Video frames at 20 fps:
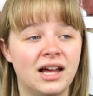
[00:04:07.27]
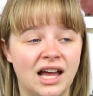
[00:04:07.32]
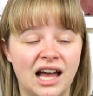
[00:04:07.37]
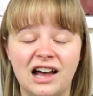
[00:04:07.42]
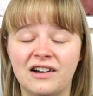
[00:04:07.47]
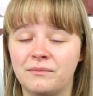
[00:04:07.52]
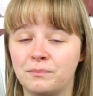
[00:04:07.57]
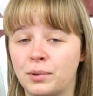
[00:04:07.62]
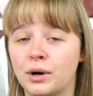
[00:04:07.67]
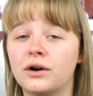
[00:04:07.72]

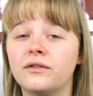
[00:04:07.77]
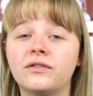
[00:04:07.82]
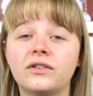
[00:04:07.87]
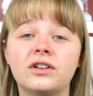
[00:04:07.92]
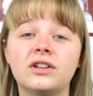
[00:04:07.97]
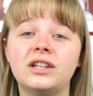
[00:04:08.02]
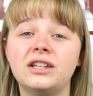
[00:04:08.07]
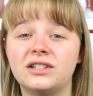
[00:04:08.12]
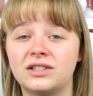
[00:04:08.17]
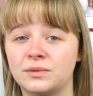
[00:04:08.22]
have
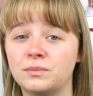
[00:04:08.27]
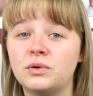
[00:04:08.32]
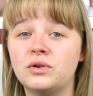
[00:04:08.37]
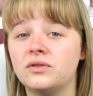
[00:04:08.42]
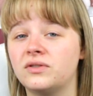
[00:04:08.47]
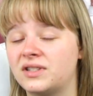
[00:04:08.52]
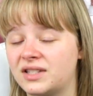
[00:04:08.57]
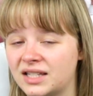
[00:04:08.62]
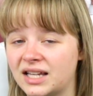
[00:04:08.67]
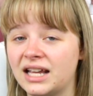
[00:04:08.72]
perfectly
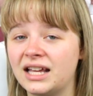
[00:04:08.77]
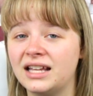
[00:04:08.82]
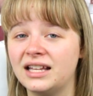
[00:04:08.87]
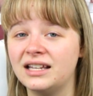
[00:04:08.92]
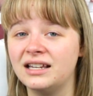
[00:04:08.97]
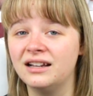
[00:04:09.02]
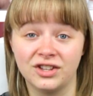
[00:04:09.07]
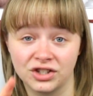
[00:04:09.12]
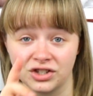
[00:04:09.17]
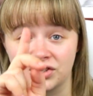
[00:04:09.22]
smooth
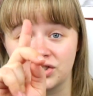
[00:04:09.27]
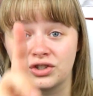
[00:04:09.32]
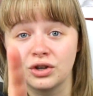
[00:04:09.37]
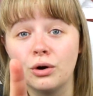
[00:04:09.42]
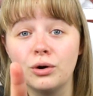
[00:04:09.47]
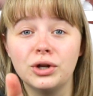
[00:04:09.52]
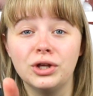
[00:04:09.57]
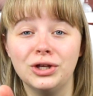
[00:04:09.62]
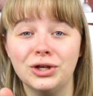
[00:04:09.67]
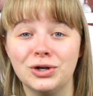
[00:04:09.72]
skin, then
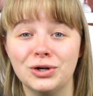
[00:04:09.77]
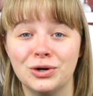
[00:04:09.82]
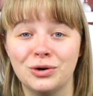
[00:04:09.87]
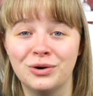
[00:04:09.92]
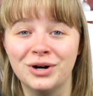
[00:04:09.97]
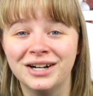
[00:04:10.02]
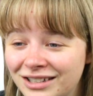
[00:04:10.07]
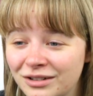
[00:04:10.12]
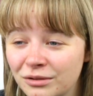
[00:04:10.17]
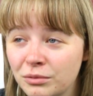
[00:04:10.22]
so do you.